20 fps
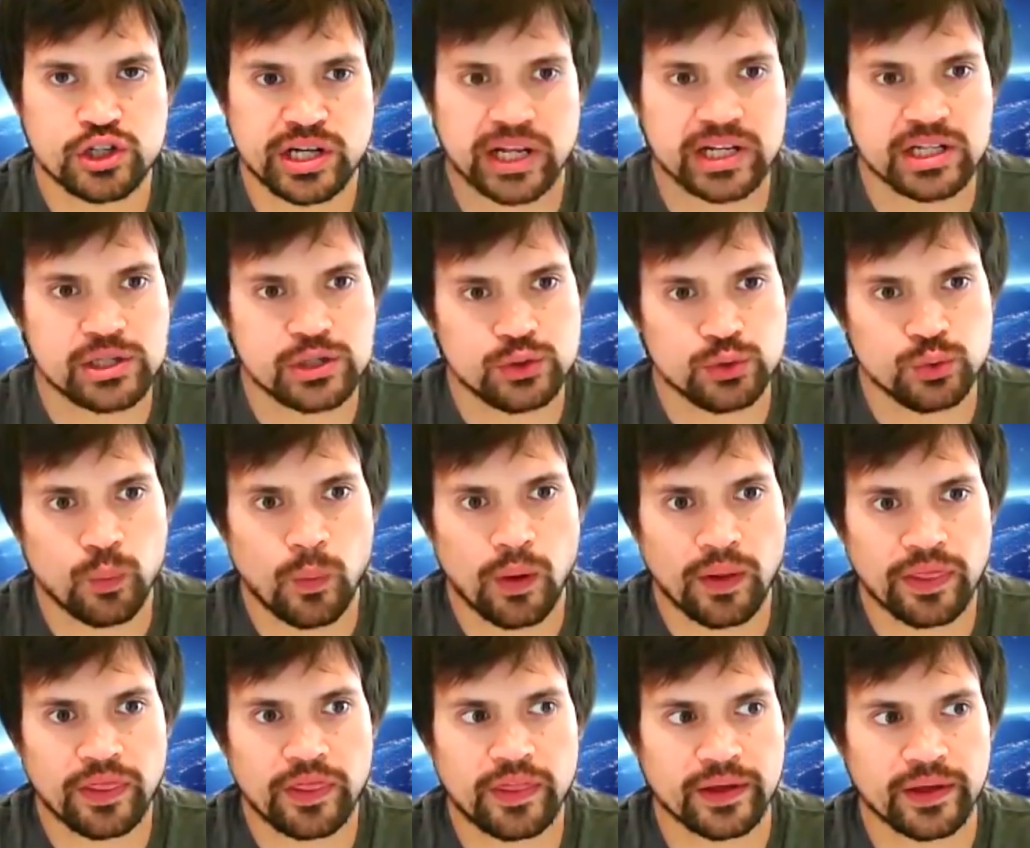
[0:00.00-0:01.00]
into
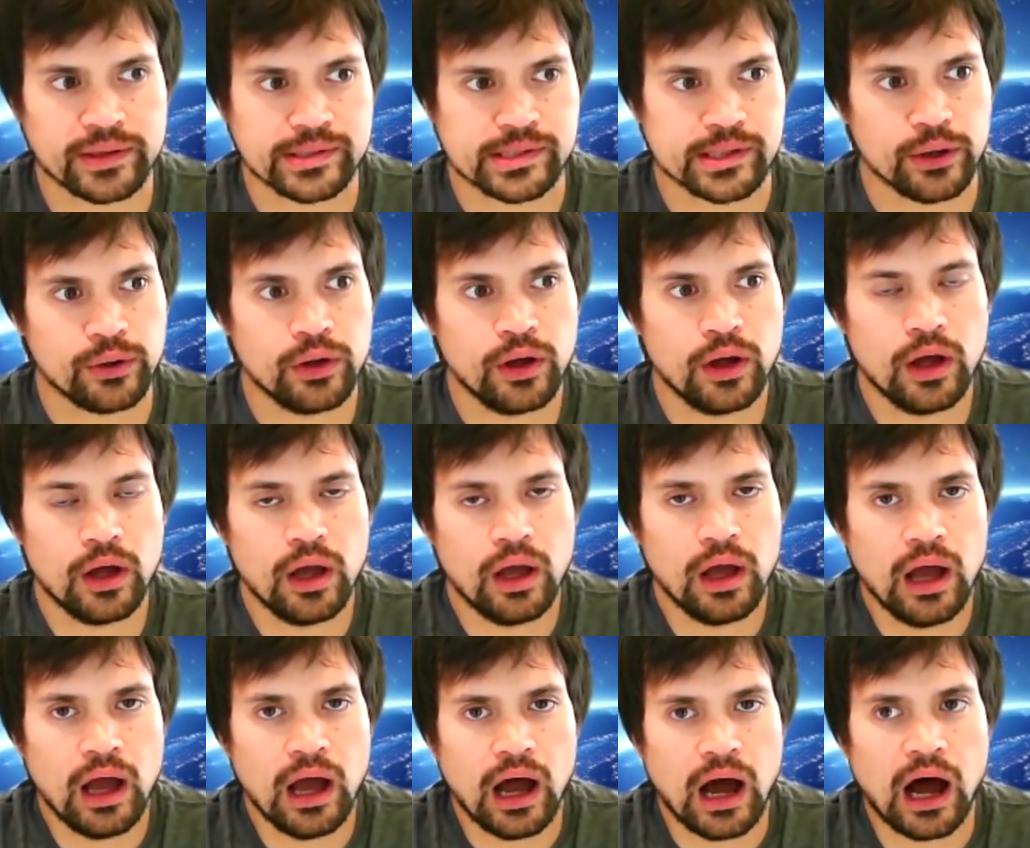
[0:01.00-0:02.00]
one thing. So
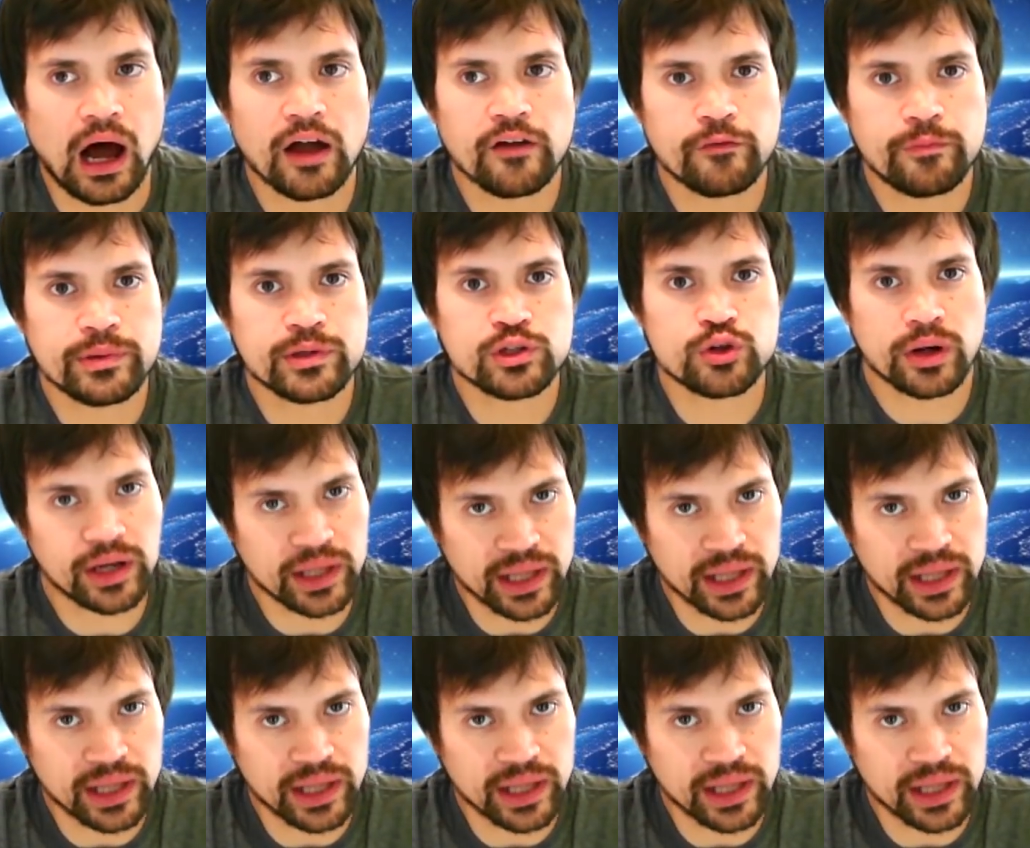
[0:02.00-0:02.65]
I've been trying